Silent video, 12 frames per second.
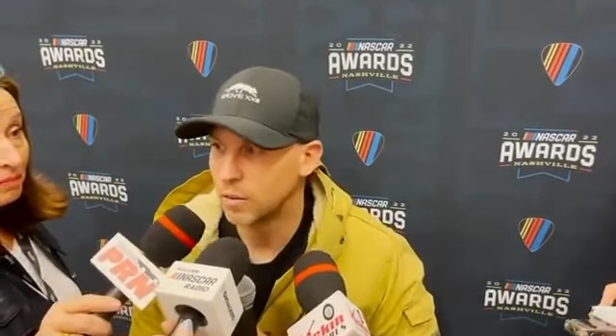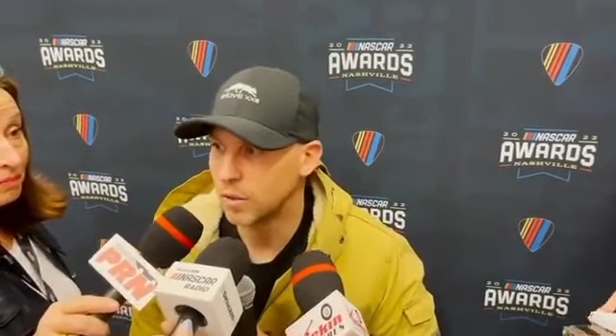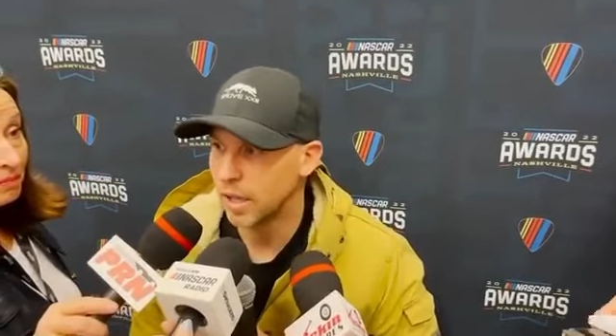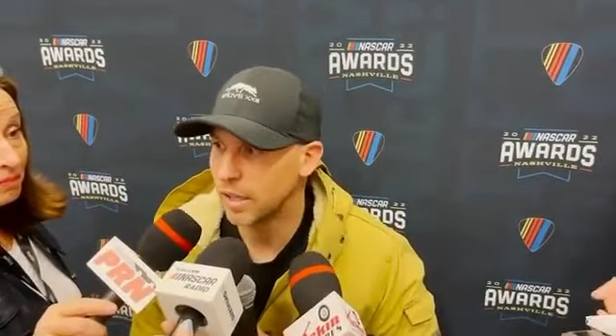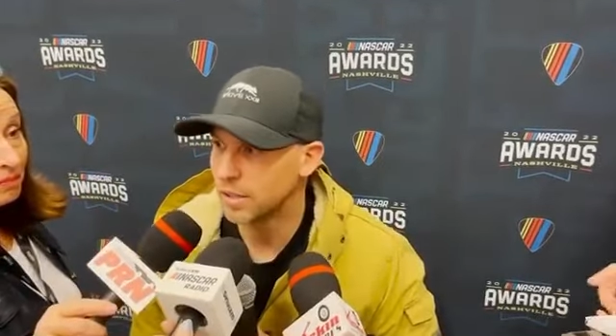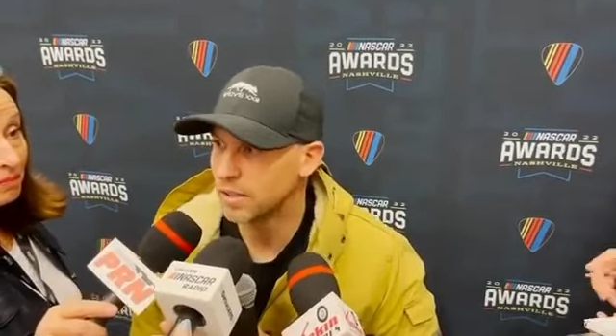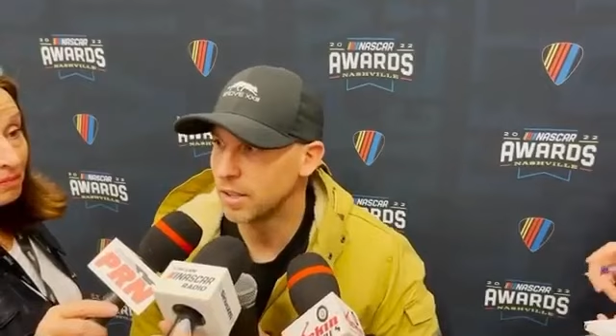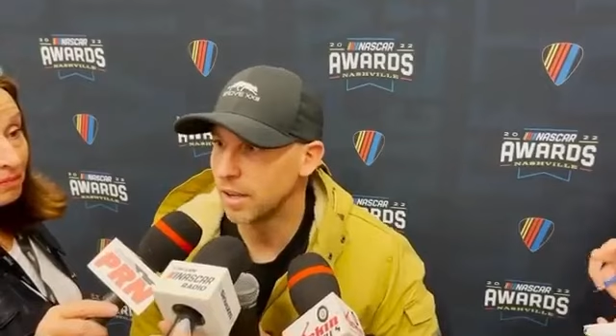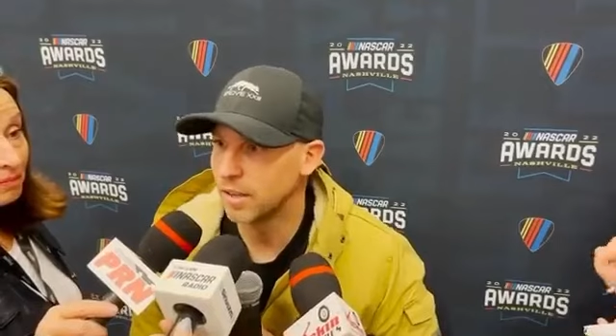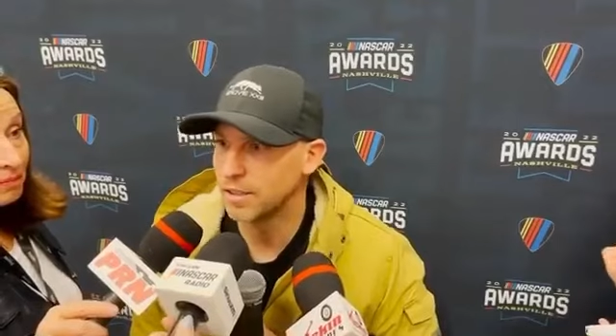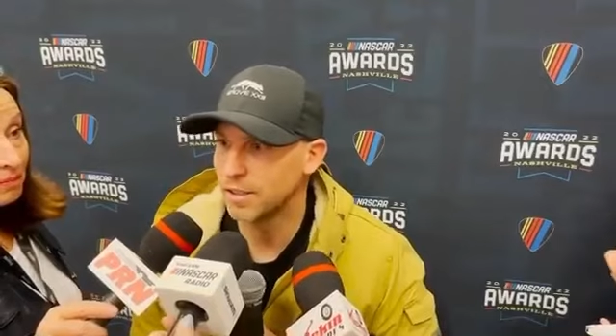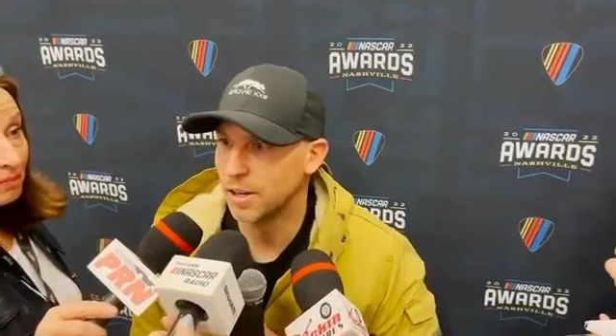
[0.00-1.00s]
well, that
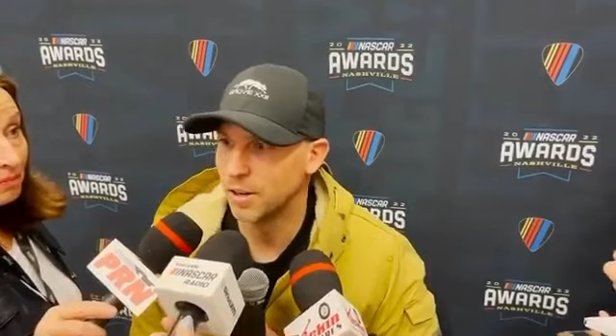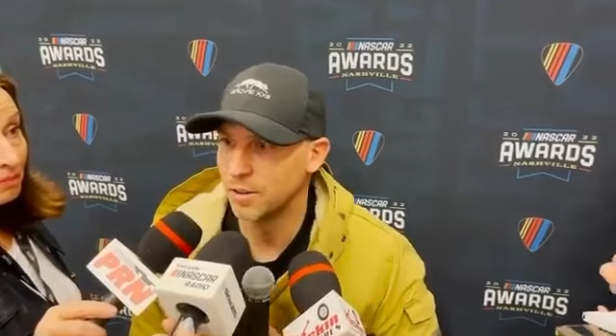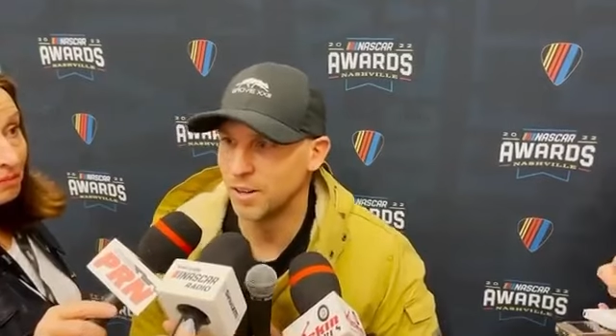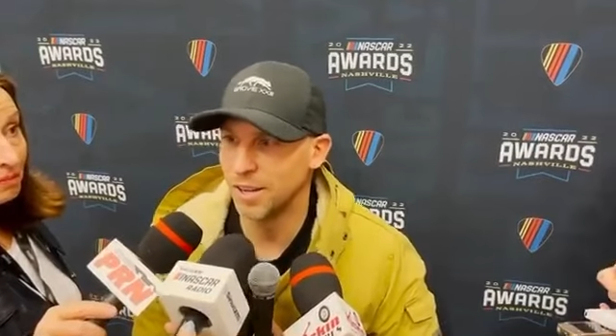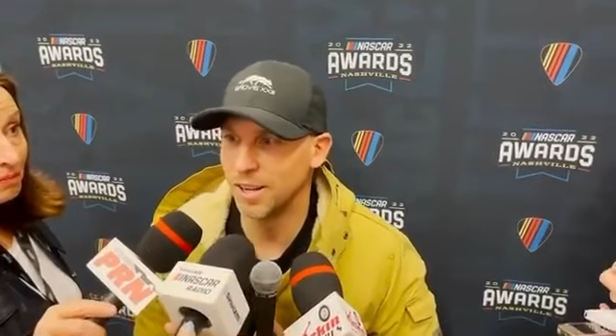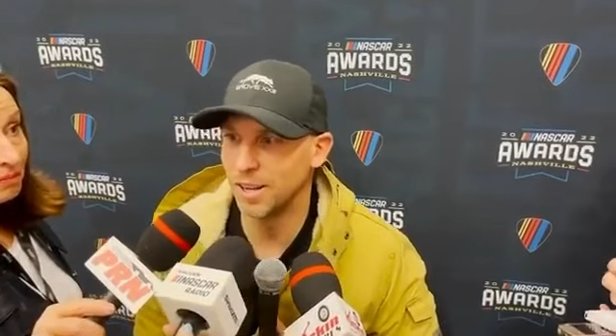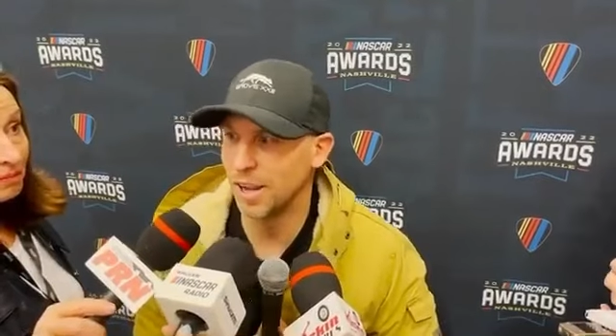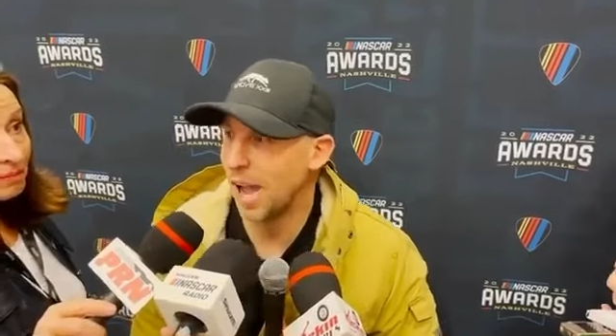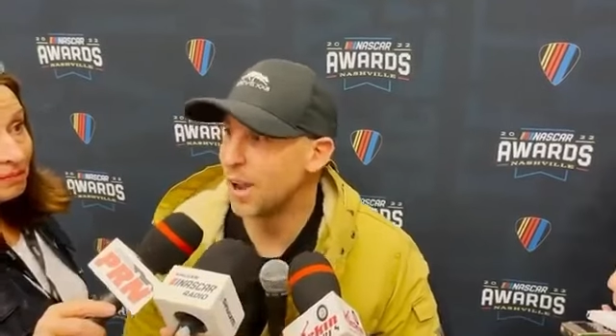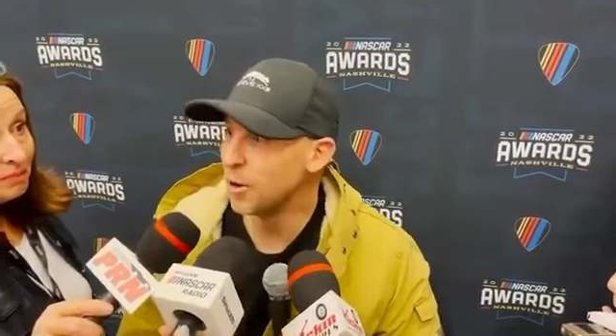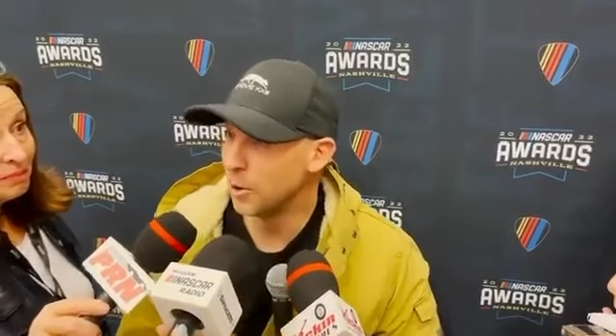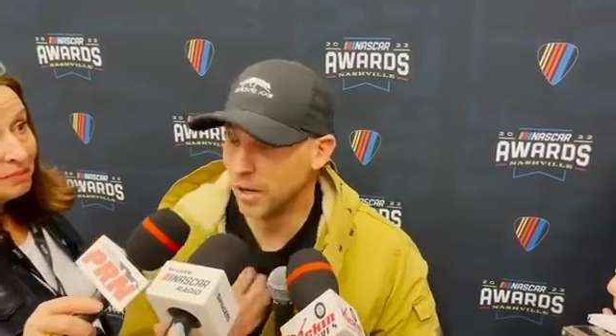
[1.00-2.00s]
stinks, you know. And
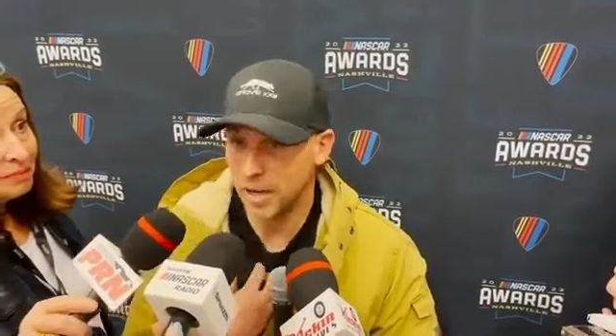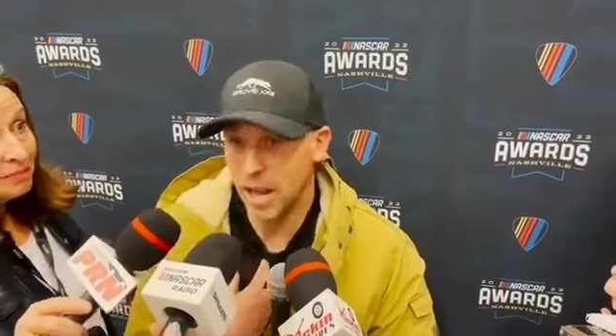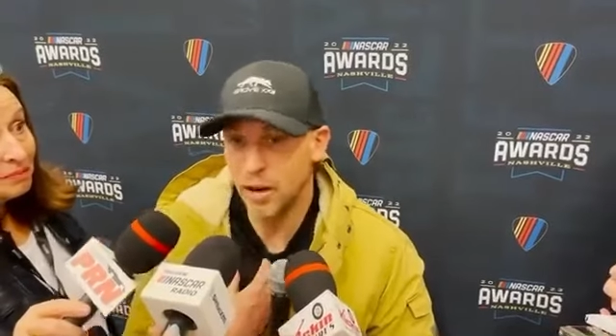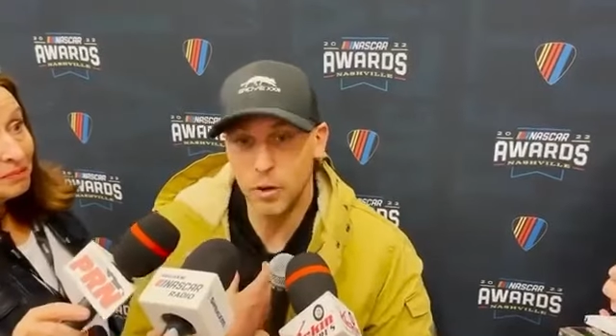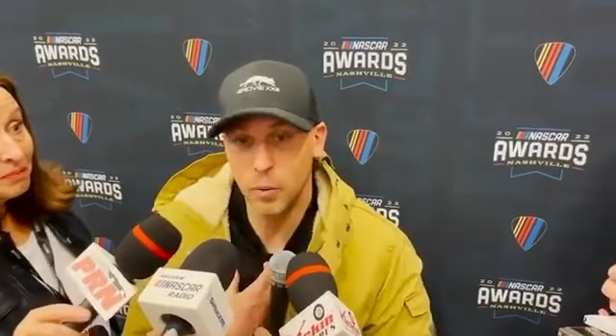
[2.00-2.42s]
I knew, and I knew we